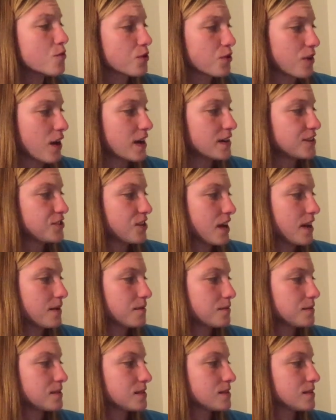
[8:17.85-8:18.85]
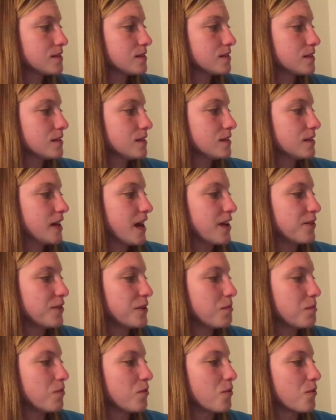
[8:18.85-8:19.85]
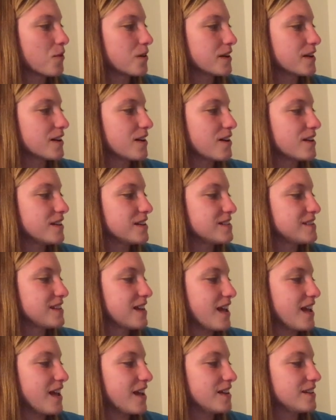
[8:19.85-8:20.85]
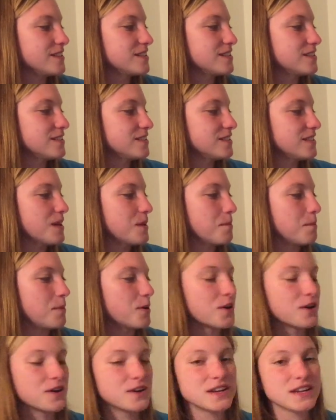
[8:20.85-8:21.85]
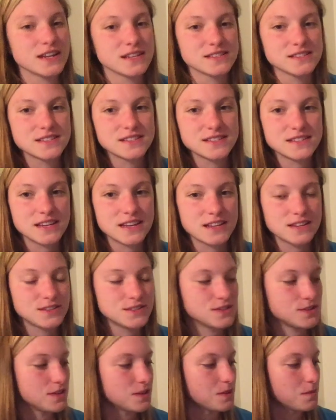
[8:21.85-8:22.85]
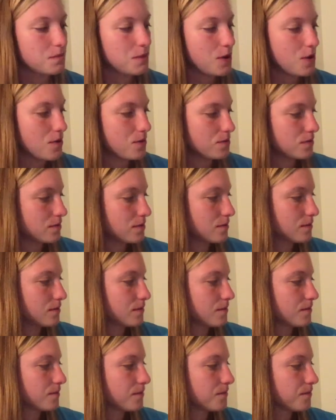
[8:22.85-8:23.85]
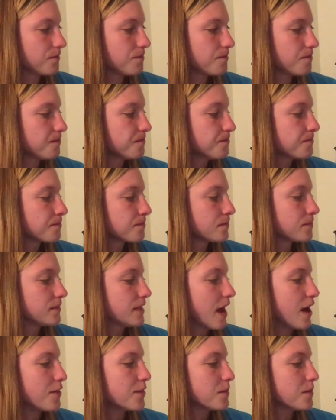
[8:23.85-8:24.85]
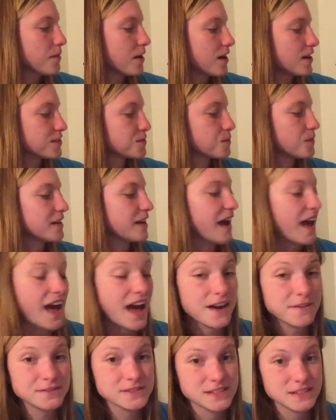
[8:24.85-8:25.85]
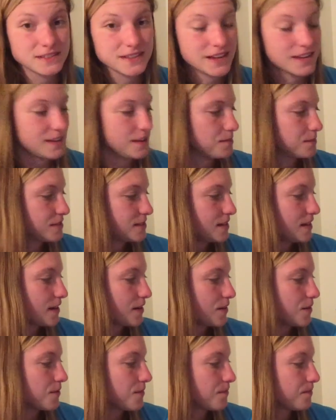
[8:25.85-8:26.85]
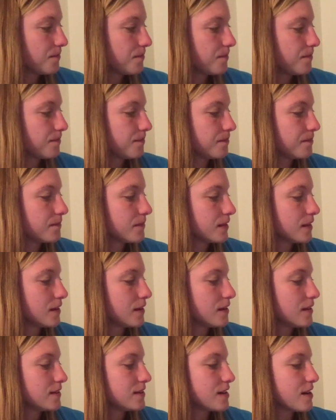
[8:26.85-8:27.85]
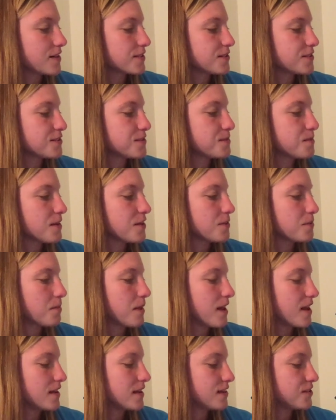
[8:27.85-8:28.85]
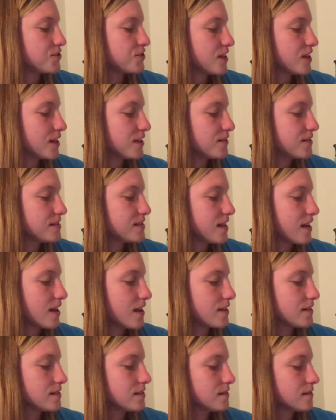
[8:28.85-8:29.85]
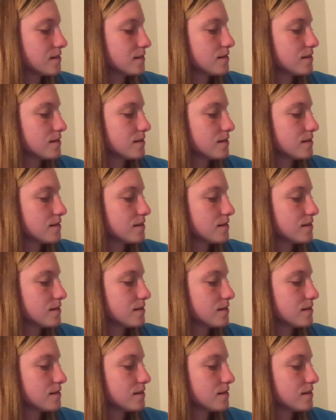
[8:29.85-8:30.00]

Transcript: cried James. Henry poured it on his hand. It burned his skin to the bone. Now the boss would have to let him stay home. Dr. Smith bandaged Henry's hand.